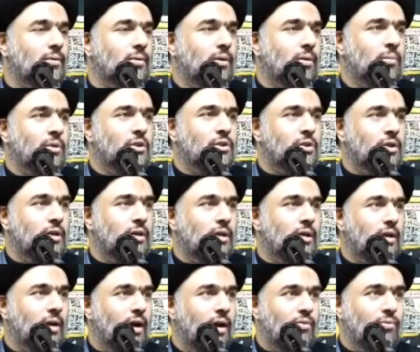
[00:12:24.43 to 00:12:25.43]
will be
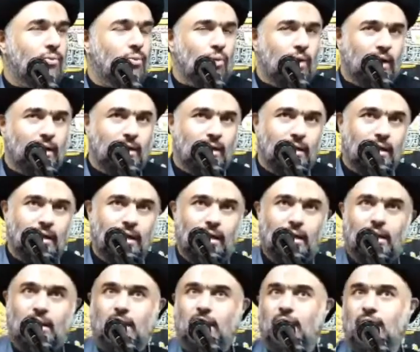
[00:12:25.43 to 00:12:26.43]
turning off one
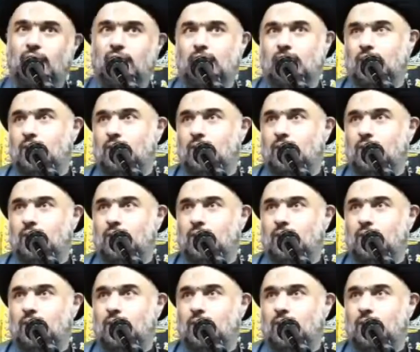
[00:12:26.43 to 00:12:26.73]
day.